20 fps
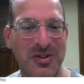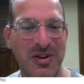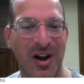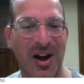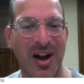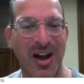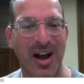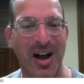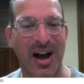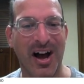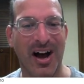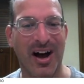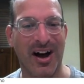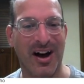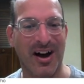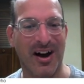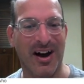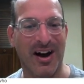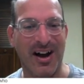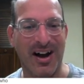Uh,
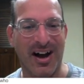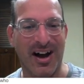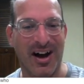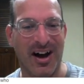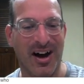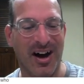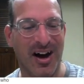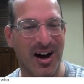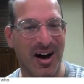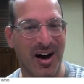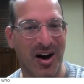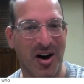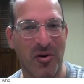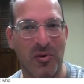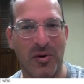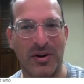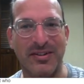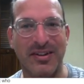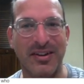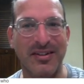uh, uh,
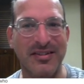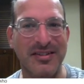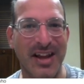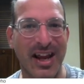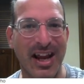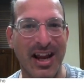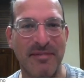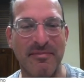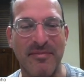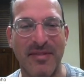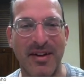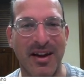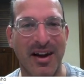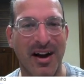what's his name?